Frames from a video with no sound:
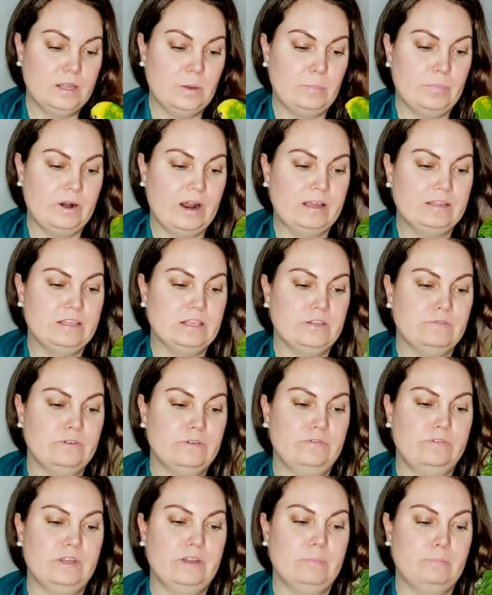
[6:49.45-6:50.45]
price is
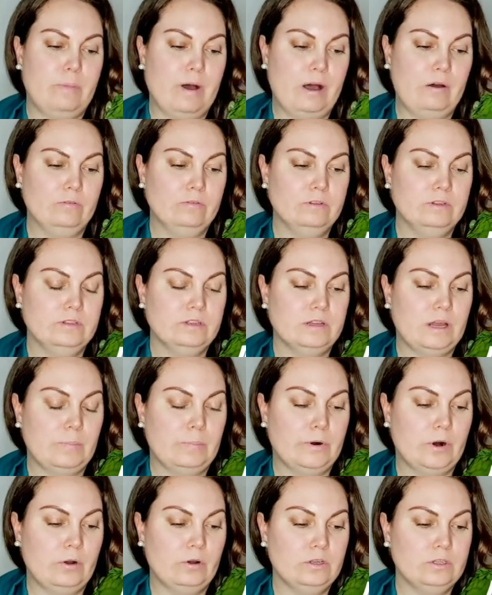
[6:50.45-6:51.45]
£15,
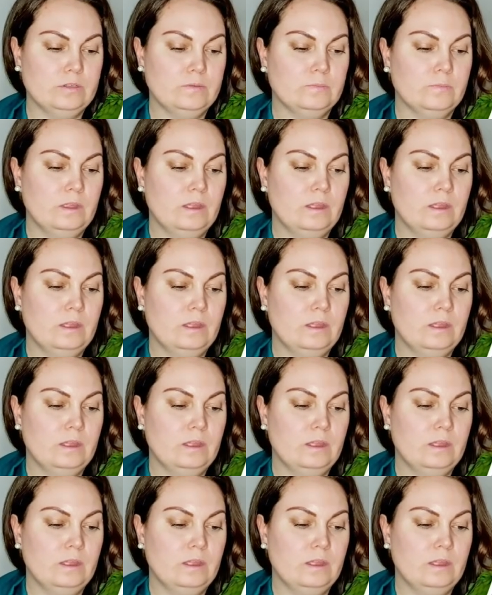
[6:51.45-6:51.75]
approx.